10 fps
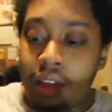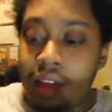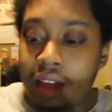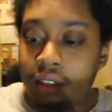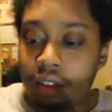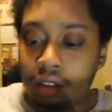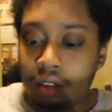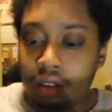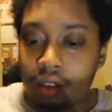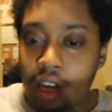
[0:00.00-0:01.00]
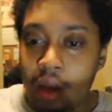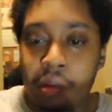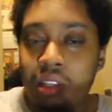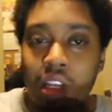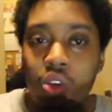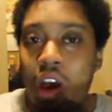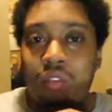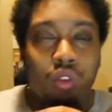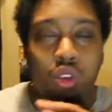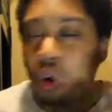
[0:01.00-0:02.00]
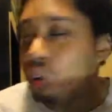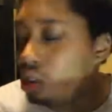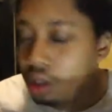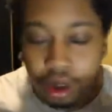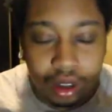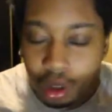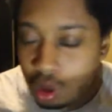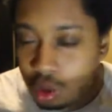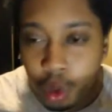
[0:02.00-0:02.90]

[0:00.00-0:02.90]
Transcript: Then it means that you have loads and loads and loads of